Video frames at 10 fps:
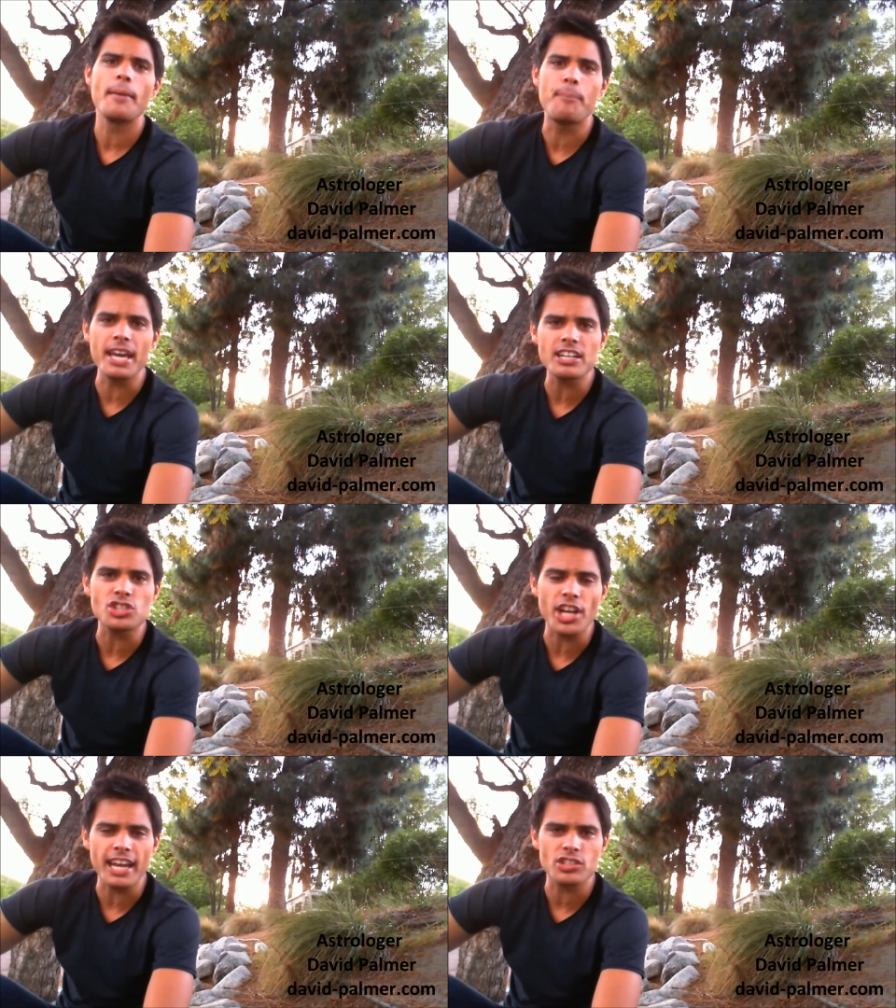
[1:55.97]
Big
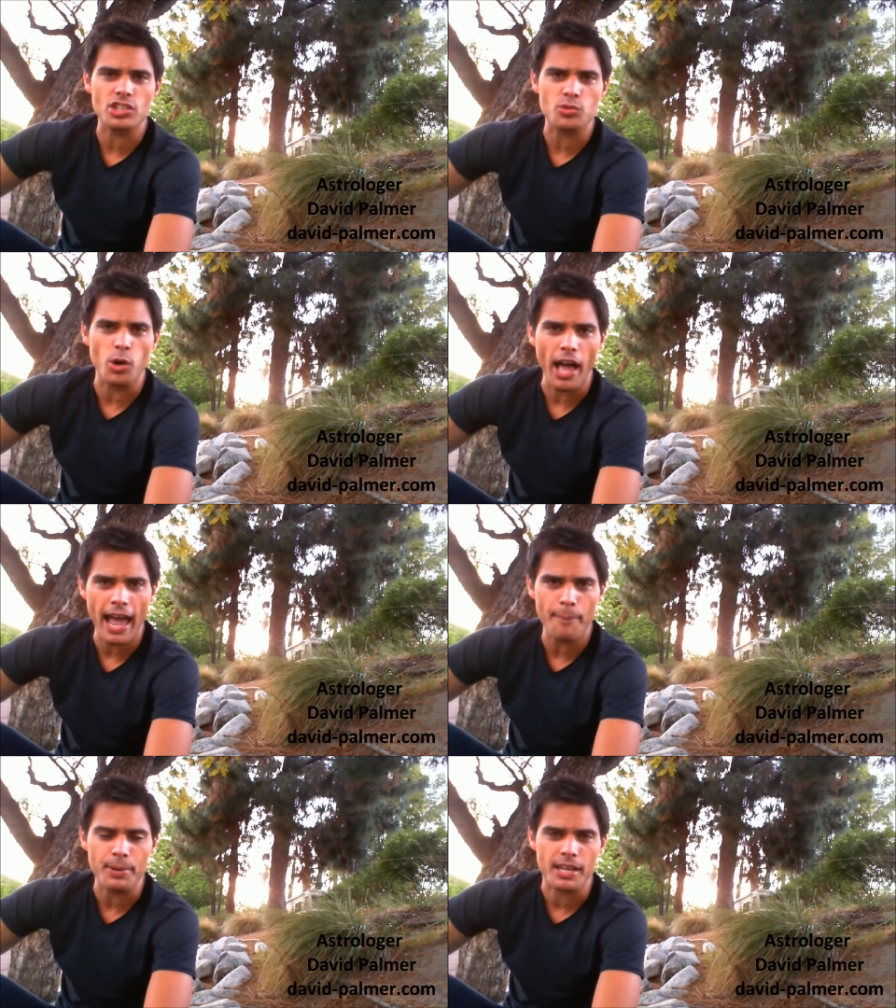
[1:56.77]
changes will
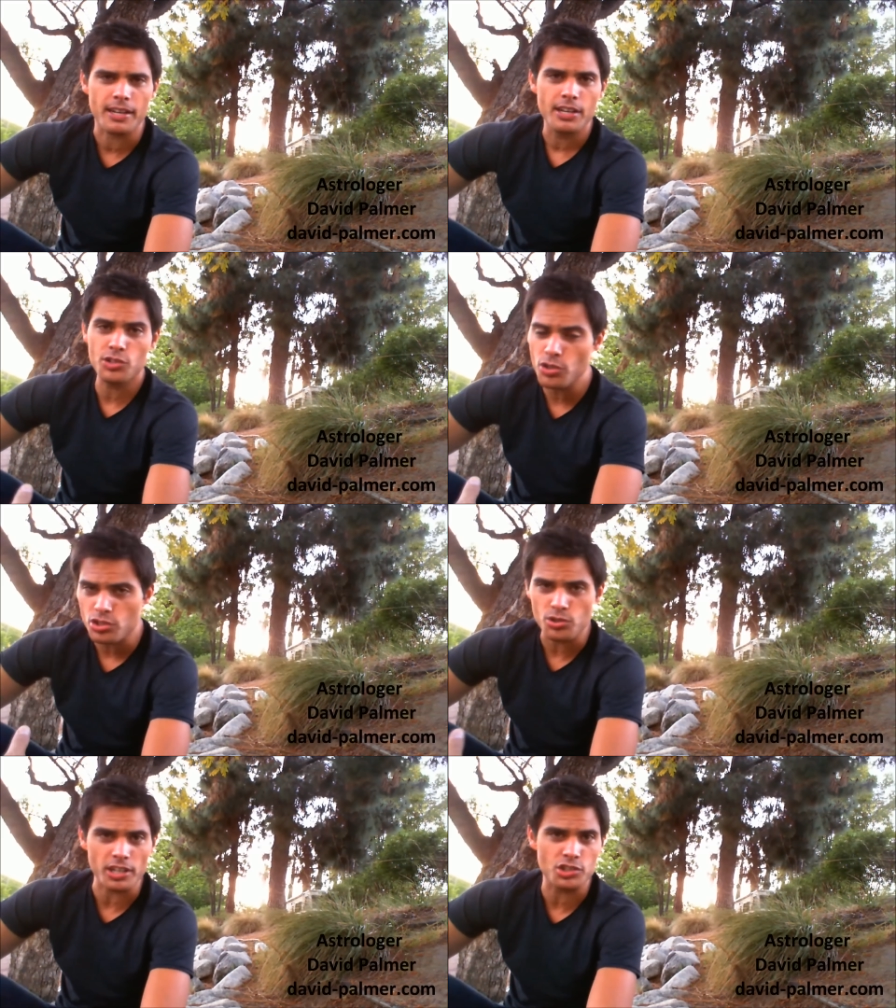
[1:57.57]
happen to the
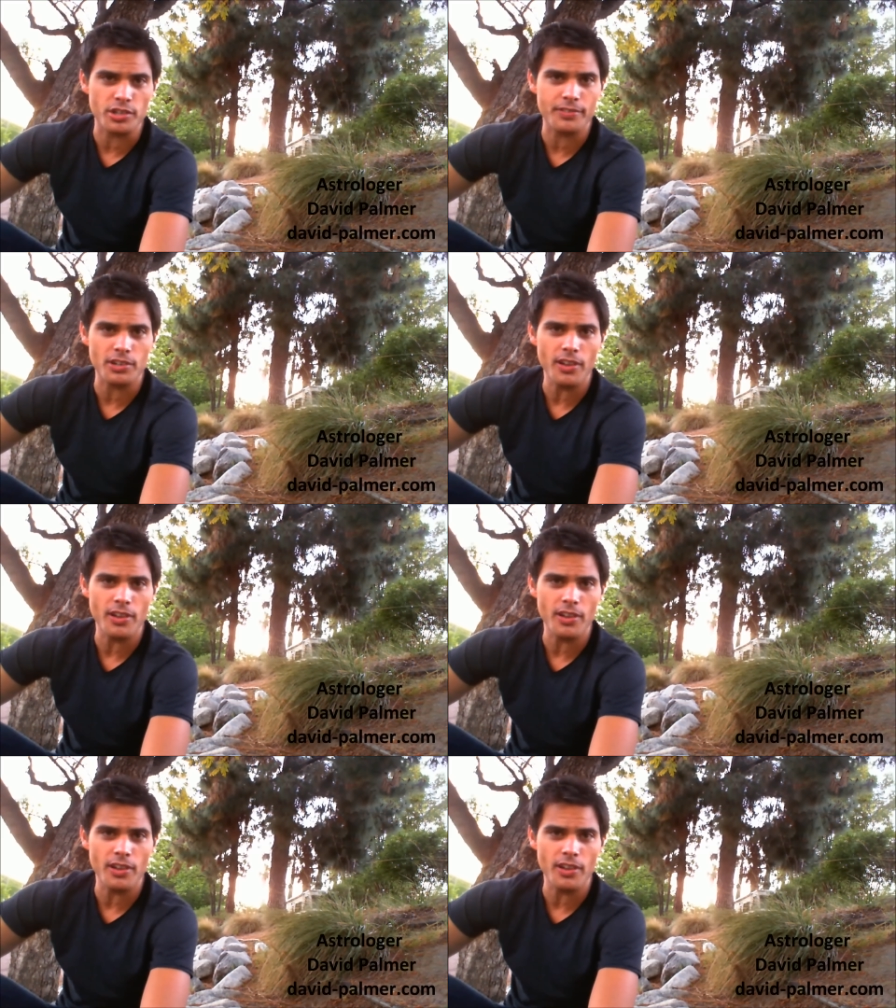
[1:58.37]
structure of your